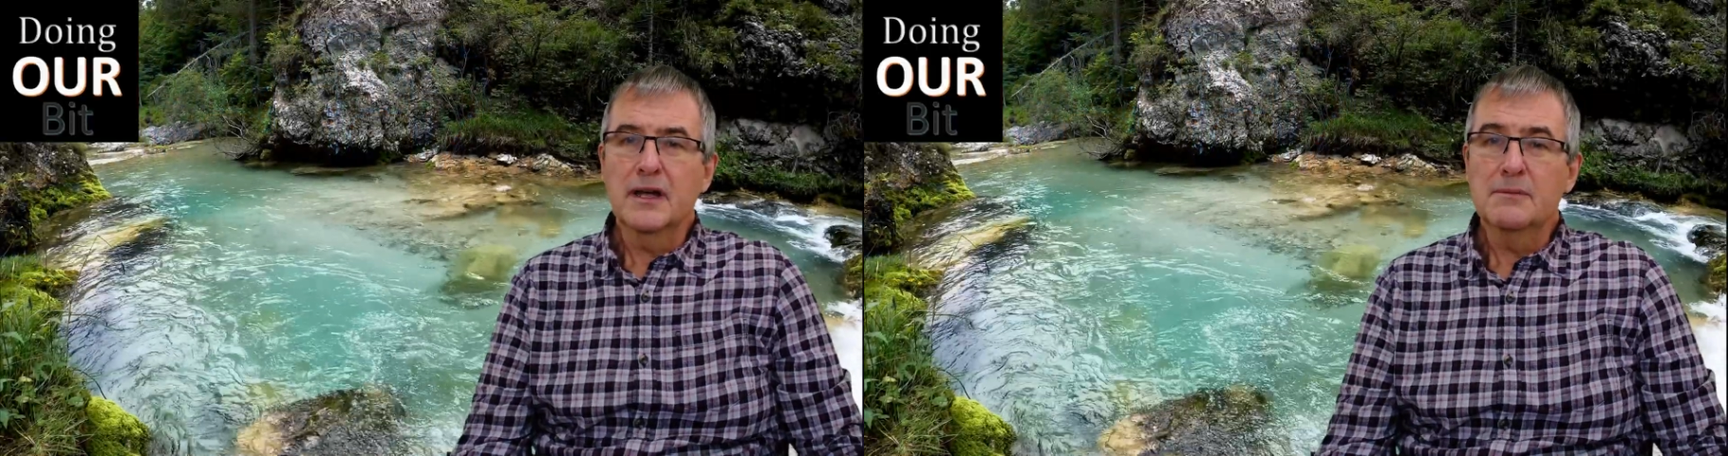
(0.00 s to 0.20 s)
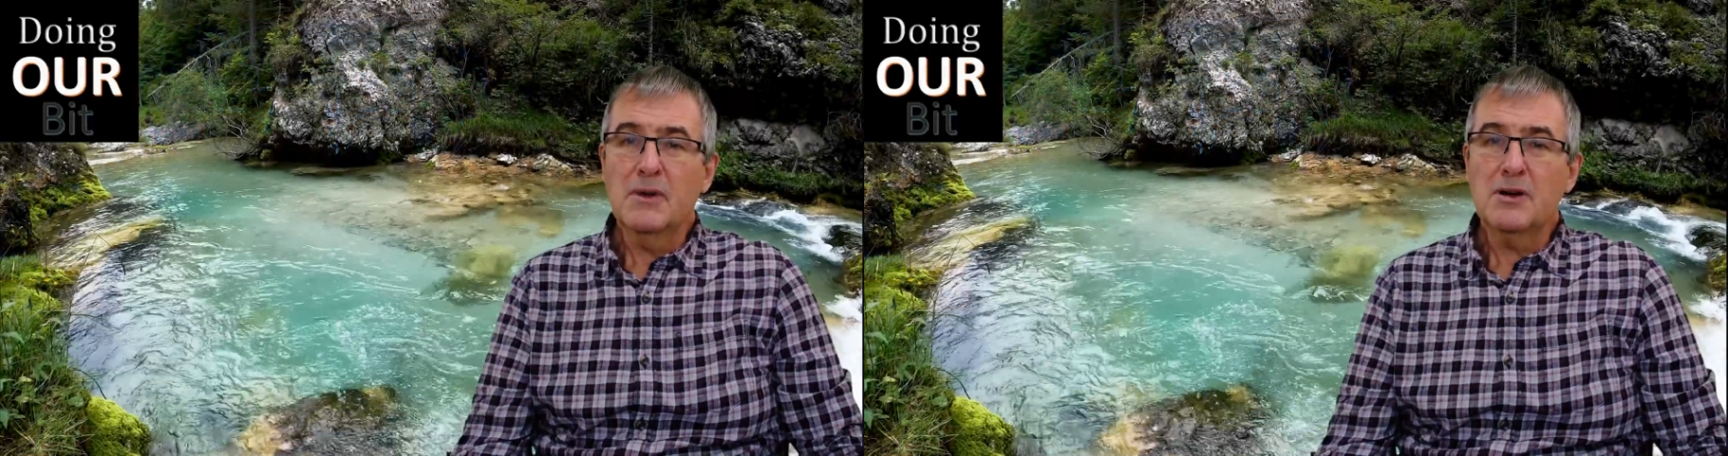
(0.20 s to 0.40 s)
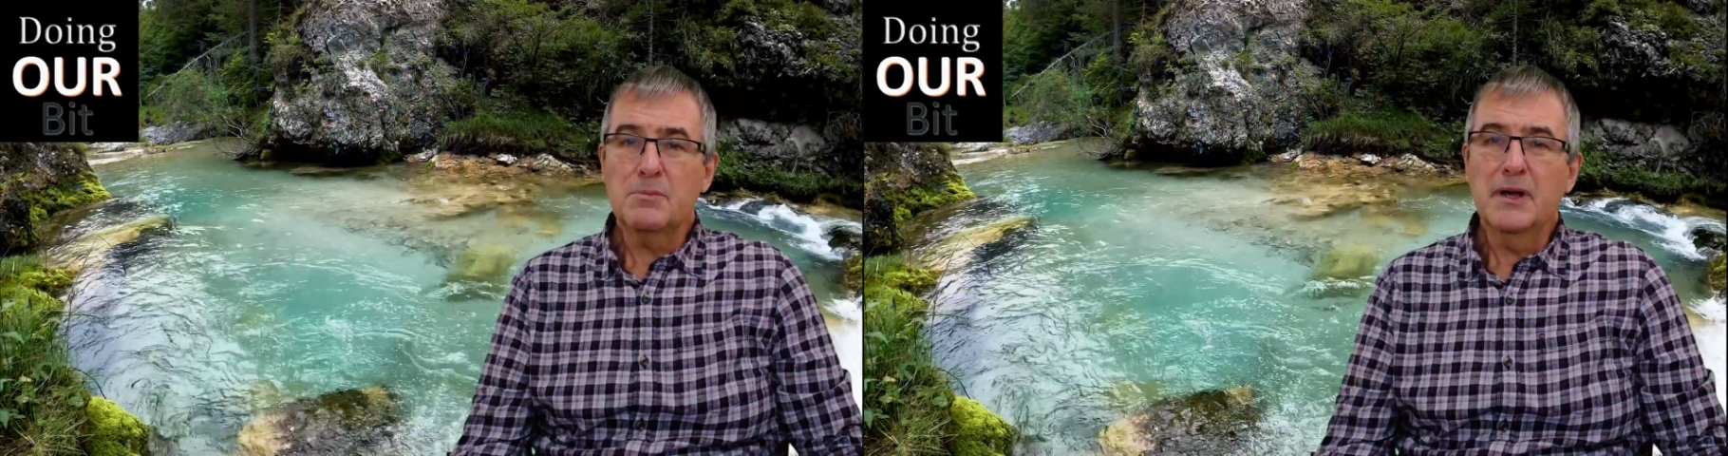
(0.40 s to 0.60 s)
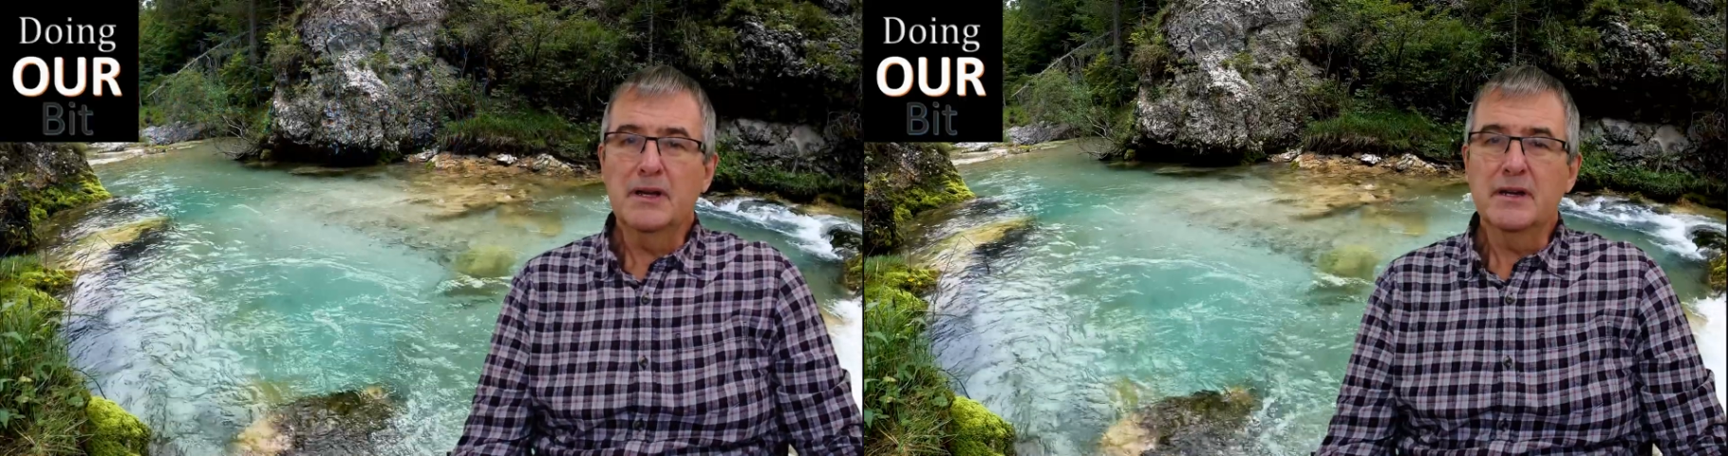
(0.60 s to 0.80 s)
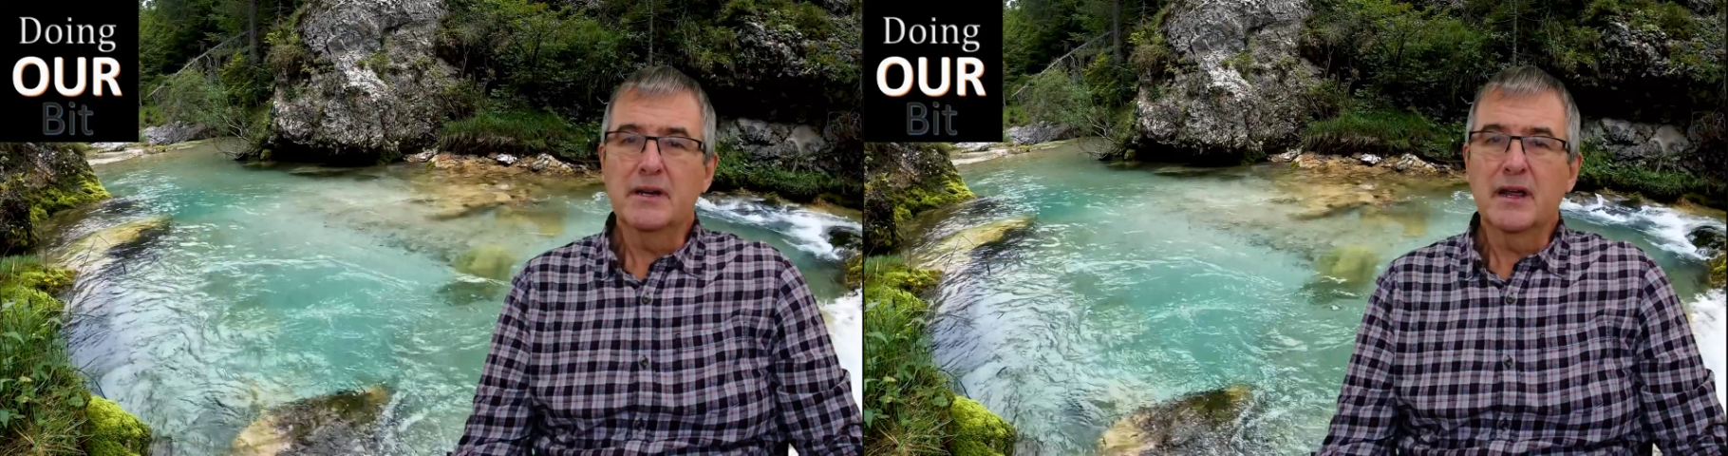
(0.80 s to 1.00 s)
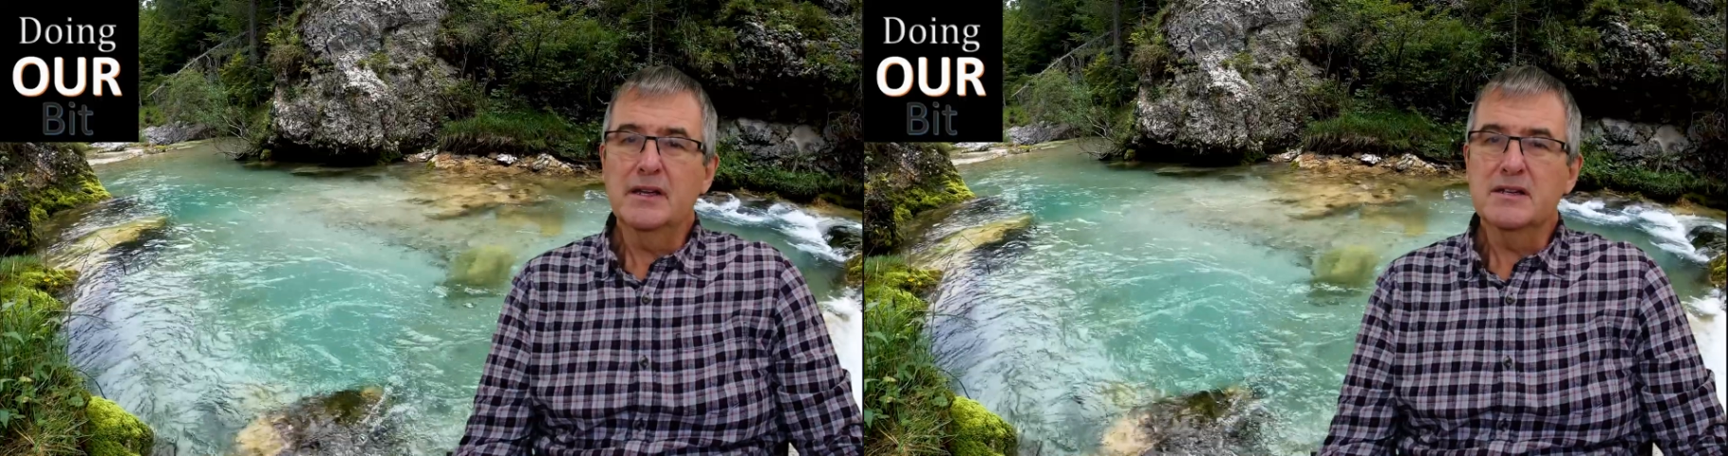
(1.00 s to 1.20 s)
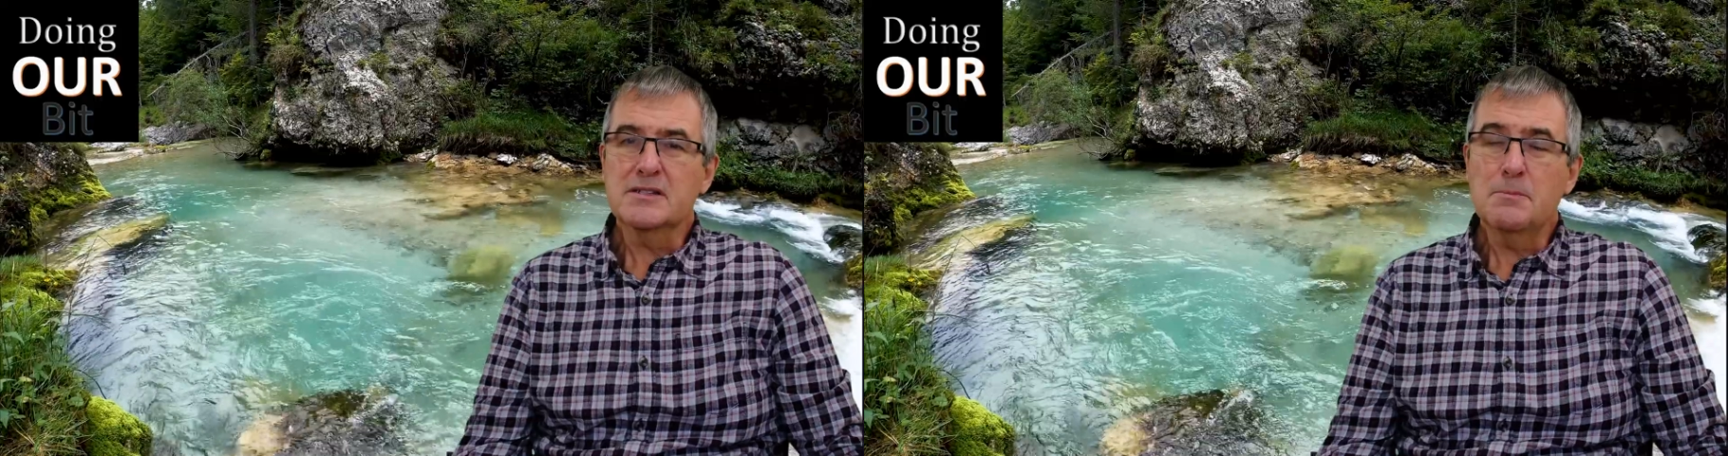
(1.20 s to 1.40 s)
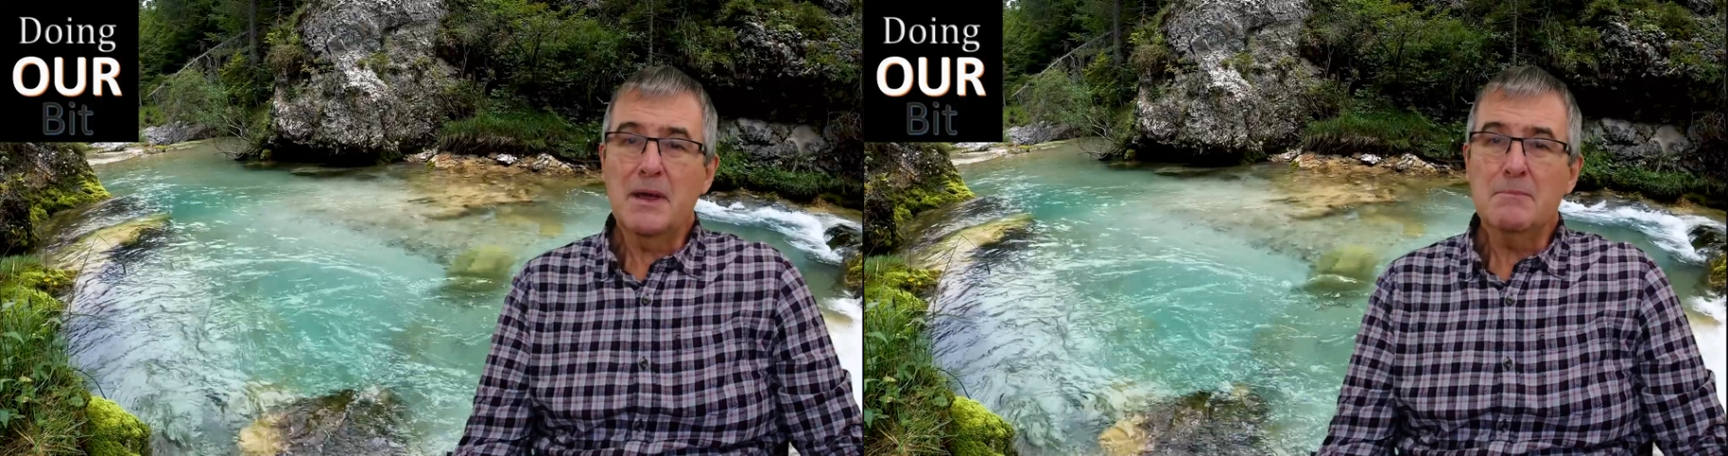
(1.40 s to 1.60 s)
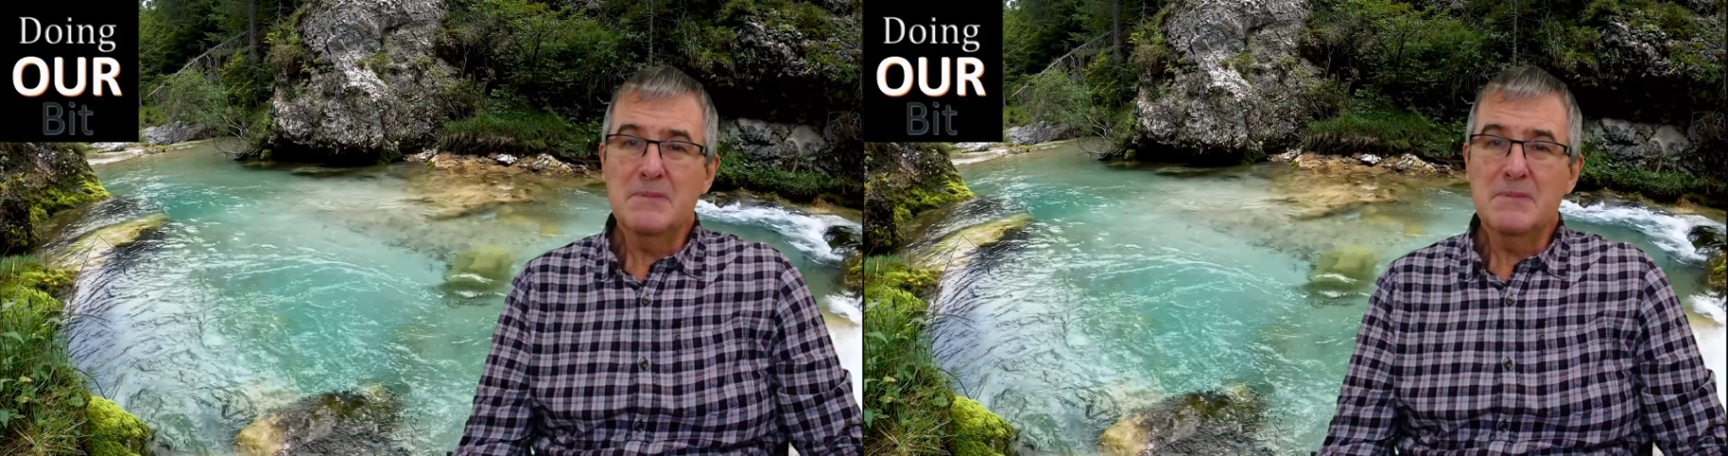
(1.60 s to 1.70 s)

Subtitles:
in my opinion, is a bit